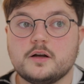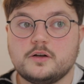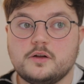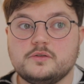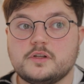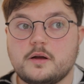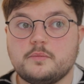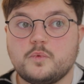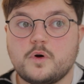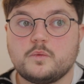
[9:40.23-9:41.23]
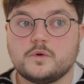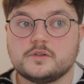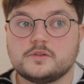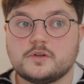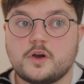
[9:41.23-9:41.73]
close up what
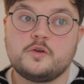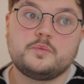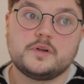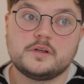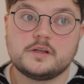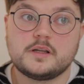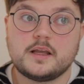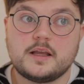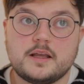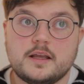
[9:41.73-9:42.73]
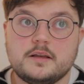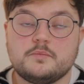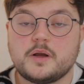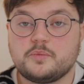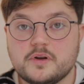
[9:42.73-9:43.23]
was opened
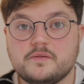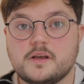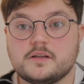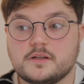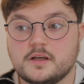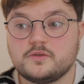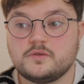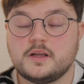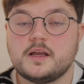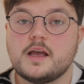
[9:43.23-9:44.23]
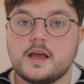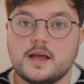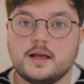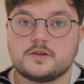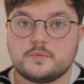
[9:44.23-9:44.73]
in my previous surgery
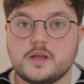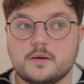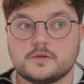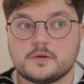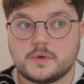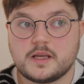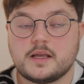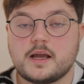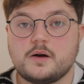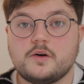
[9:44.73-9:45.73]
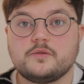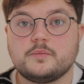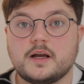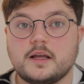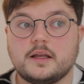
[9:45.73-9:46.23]
and to be able to pee out of
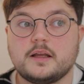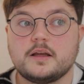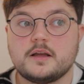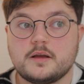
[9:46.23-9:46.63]
my